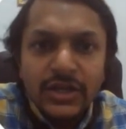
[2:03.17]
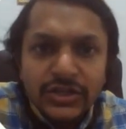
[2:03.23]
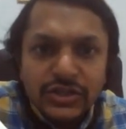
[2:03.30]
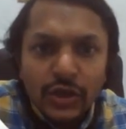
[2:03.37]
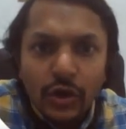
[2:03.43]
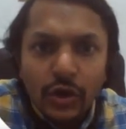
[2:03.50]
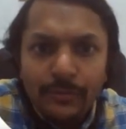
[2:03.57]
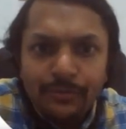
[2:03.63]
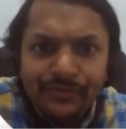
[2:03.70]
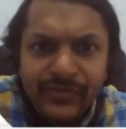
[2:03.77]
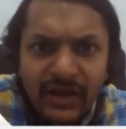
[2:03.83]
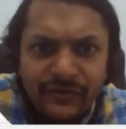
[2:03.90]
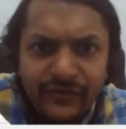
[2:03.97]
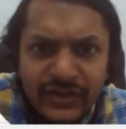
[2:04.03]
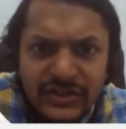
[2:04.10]
So
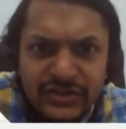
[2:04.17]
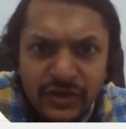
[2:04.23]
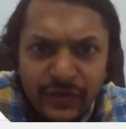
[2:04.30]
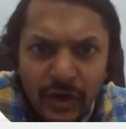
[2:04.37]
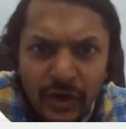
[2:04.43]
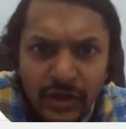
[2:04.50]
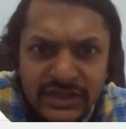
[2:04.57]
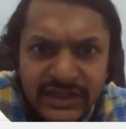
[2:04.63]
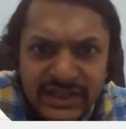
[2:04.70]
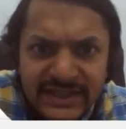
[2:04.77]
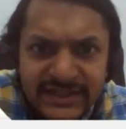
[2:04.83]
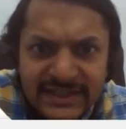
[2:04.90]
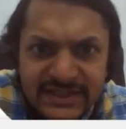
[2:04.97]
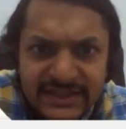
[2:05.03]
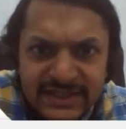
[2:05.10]
first of all,
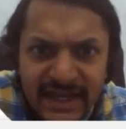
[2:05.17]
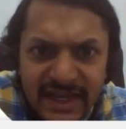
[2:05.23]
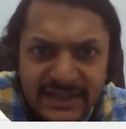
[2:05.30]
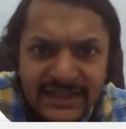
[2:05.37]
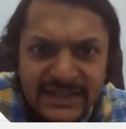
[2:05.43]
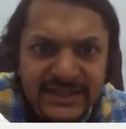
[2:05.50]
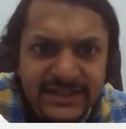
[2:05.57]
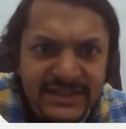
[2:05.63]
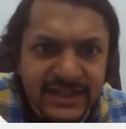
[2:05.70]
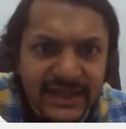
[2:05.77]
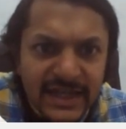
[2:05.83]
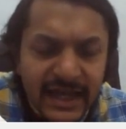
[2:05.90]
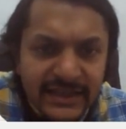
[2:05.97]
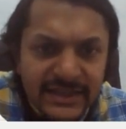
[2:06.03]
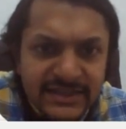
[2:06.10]
this C and this
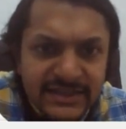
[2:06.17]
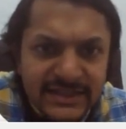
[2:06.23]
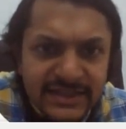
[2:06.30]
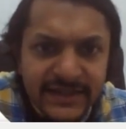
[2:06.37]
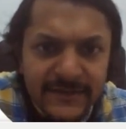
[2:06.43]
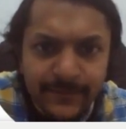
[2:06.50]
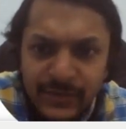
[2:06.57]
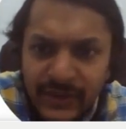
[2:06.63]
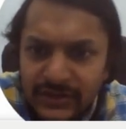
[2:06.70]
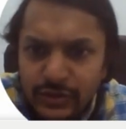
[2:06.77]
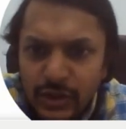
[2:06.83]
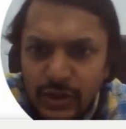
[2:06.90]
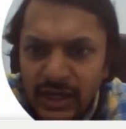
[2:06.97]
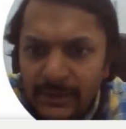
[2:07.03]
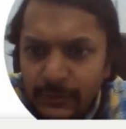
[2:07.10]
C and this C.
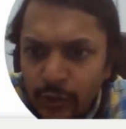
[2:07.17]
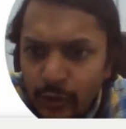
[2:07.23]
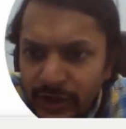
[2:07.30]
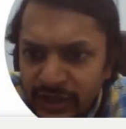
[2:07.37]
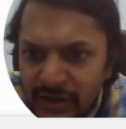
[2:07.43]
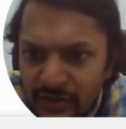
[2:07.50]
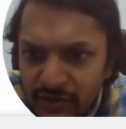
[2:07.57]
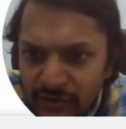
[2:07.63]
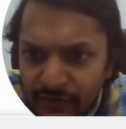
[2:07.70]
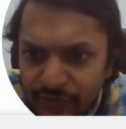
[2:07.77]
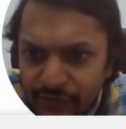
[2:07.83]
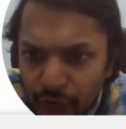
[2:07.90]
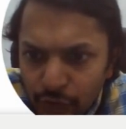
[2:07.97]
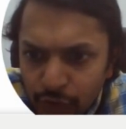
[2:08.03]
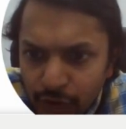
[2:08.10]
So I'm going
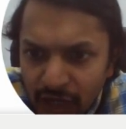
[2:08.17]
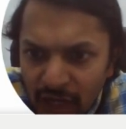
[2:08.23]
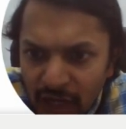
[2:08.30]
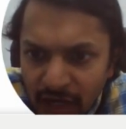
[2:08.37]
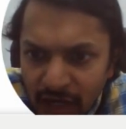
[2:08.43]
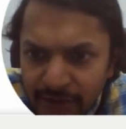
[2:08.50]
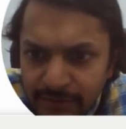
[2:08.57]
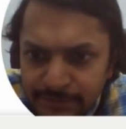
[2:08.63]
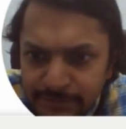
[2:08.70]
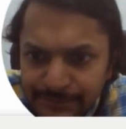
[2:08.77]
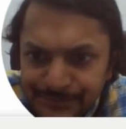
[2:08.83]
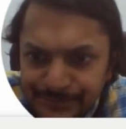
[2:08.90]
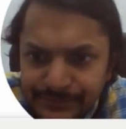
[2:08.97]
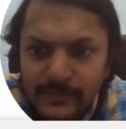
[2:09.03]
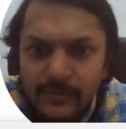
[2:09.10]
for R.
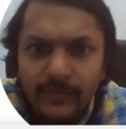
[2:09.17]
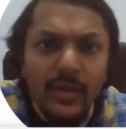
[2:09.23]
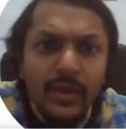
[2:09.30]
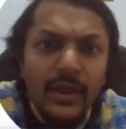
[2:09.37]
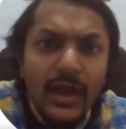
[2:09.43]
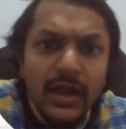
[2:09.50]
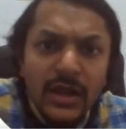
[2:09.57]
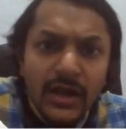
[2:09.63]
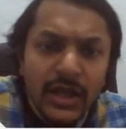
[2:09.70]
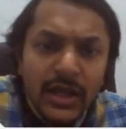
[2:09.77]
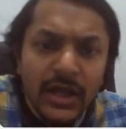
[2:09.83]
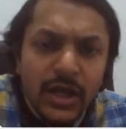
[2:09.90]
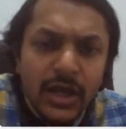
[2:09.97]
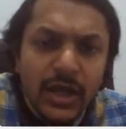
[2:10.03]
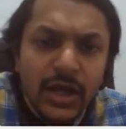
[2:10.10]

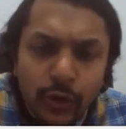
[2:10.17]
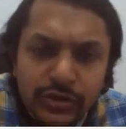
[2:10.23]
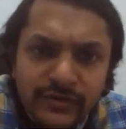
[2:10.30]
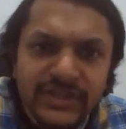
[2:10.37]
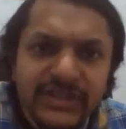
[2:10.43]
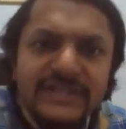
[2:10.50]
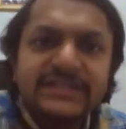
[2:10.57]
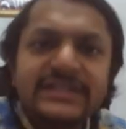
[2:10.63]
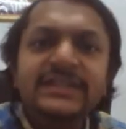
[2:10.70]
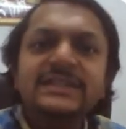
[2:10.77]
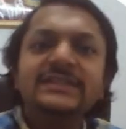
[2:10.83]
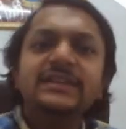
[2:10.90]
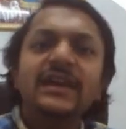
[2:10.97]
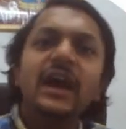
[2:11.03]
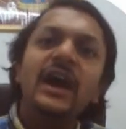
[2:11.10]
Both of these
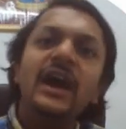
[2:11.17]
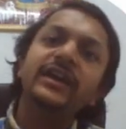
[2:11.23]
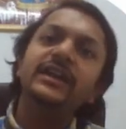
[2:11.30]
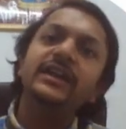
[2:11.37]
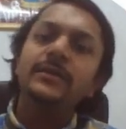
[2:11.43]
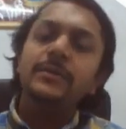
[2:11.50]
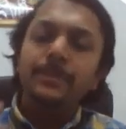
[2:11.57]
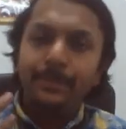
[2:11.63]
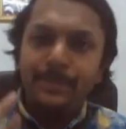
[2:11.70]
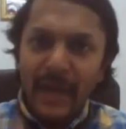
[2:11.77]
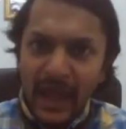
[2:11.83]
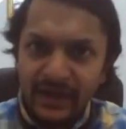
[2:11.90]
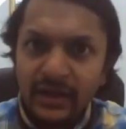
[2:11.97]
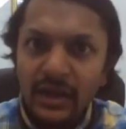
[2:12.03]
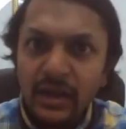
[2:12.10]
C's are in
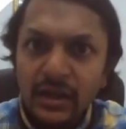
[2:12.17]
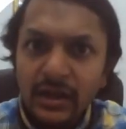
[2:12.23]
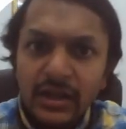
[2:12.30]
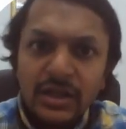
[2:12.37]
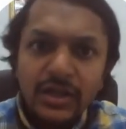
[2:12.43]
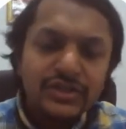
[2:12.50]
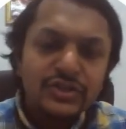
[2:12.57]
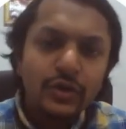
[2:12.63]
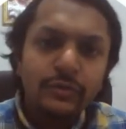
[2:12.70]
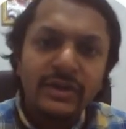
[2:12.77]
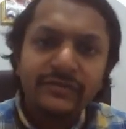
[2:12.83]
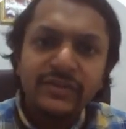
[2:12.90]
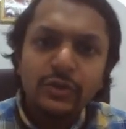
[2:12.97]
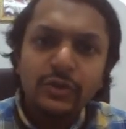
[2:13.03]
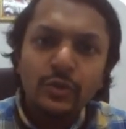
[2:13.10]
parallel. So
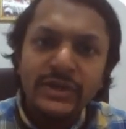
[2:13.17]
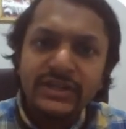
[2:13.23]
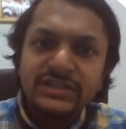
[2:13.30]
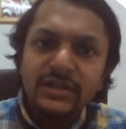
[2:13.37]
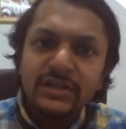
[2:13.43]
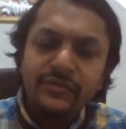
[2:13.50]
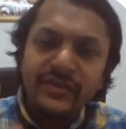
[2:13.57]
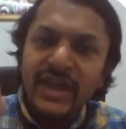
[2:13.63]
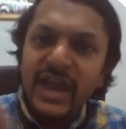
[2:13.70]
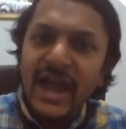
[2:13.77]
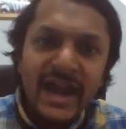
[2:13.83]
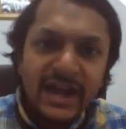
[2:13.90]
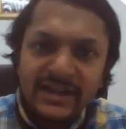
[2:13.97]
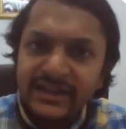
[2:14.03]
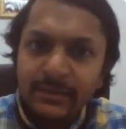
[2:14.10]
what we do is we
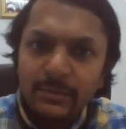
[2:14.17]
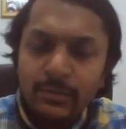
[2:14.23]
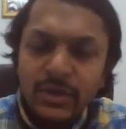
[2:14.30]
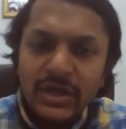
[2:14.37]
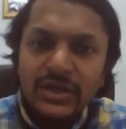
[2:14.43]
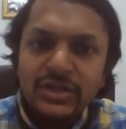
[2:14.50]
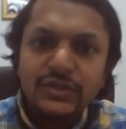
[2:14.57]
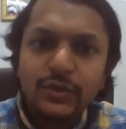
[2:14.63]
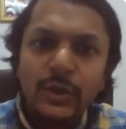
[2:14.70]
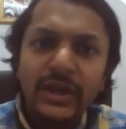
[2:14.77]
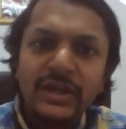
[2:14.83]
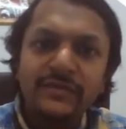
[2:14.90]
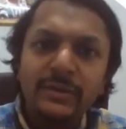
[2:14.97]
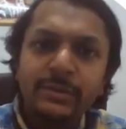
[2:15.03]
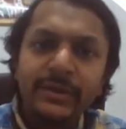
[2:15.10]
add them. So
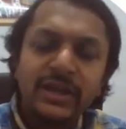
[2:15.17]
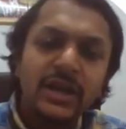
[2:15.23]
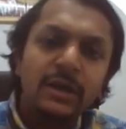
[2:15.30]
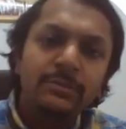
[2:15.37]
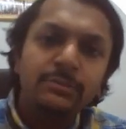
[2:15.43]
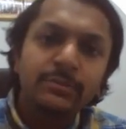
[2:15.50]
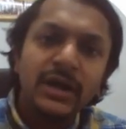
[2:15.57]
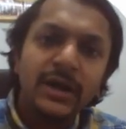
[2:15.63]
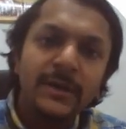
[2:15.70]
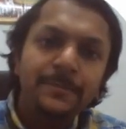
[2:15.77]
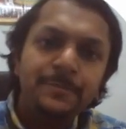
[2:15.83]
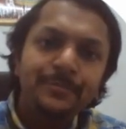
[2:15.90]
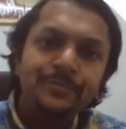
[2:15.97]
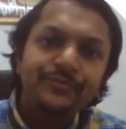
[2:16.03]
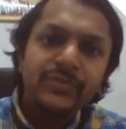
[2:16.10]
it will become
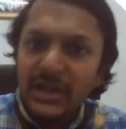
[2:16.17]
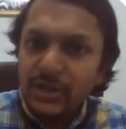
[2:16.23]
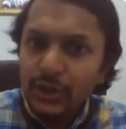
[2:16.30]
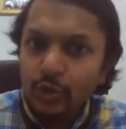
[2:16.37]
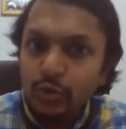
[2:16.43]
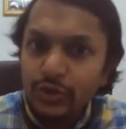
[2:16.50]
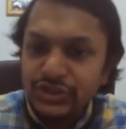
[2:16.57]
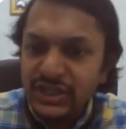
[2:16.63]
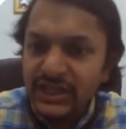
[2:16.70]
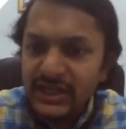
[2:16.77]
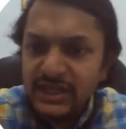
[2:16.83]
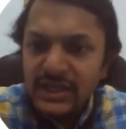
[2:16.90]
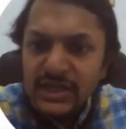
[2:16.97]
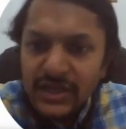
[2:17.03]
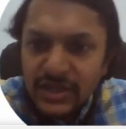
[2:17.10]

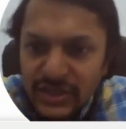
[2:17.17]
2C.